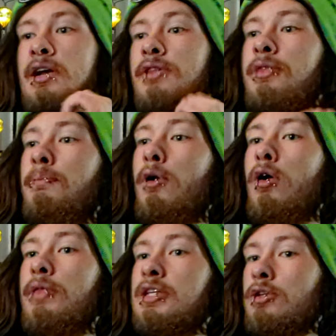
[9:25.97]
there at the
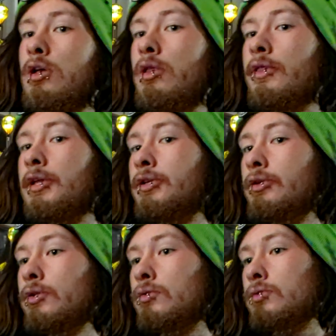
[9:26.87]
bar, they saw on the
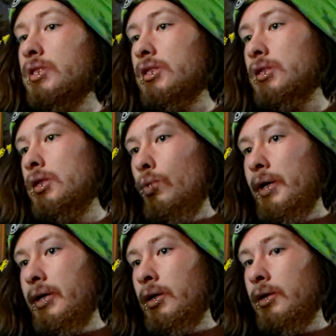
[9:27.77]
news
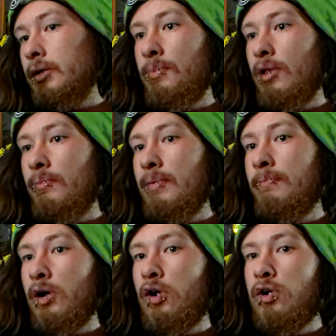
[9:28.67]
where people have been
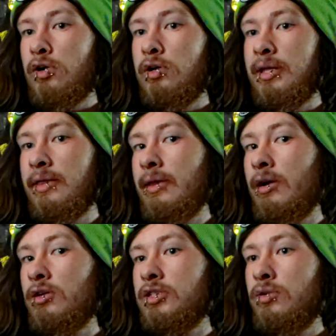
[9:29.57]
murdered and
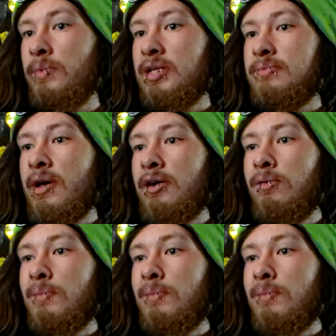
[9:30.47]
they're assuming it's Michael